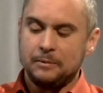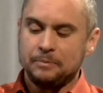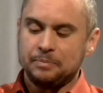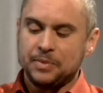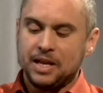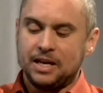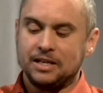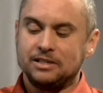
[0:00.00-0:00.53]

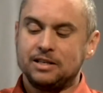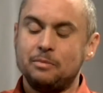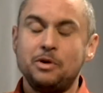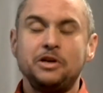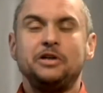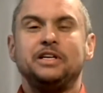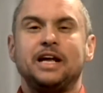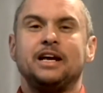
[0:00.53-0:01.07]
He's someone who
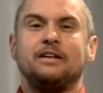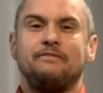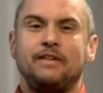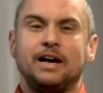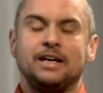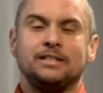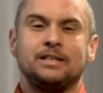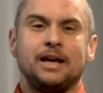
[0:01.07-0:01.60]

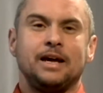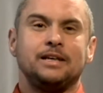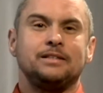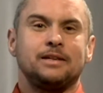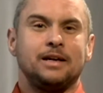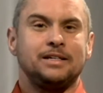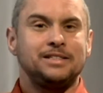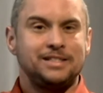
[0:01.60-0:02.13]
identifies as
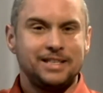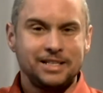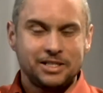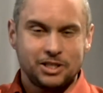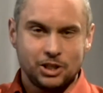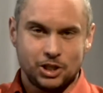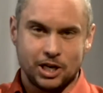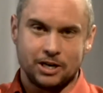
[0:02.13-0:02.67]
a
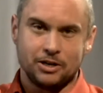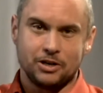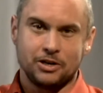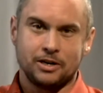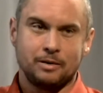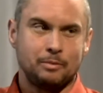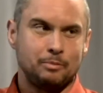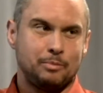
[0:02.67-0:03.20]
cisgendered
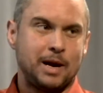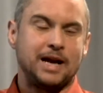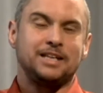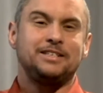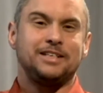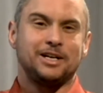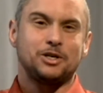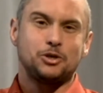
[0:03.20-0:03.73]

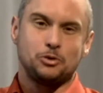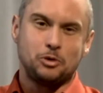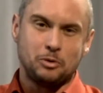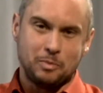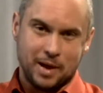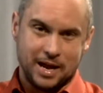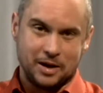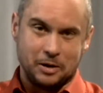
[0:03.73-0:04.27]
bisexual
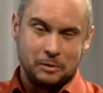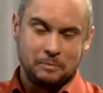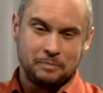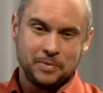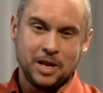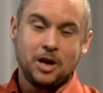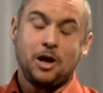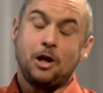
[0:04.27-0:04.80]
male,
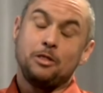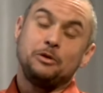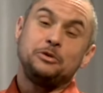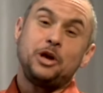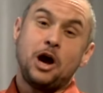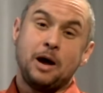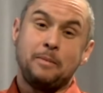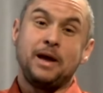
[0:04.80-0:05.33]
although
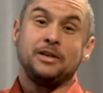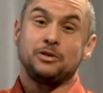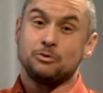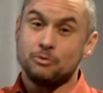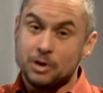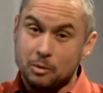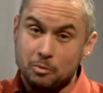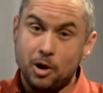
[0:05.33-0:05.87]
Tom has a
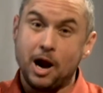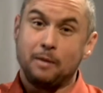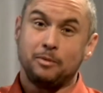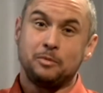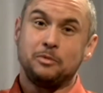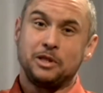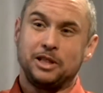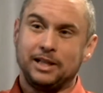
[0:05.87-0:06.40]
real problem
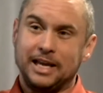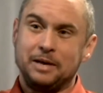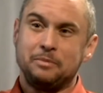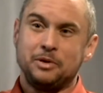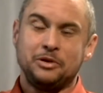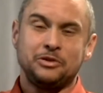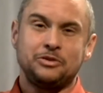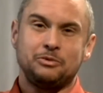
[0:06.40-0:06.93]
with
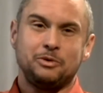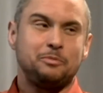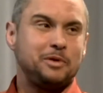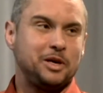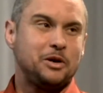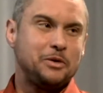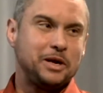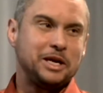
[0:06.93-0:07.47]
labels. We'll be
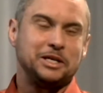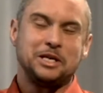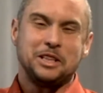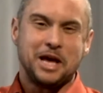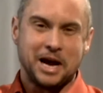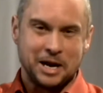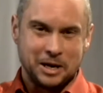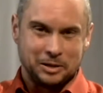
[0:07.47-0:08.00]
going into
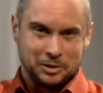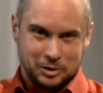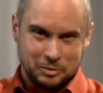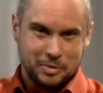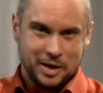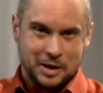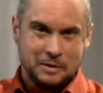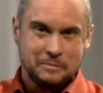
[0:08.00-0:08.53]
that a little
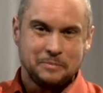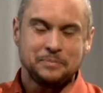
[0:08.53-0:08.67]
bit.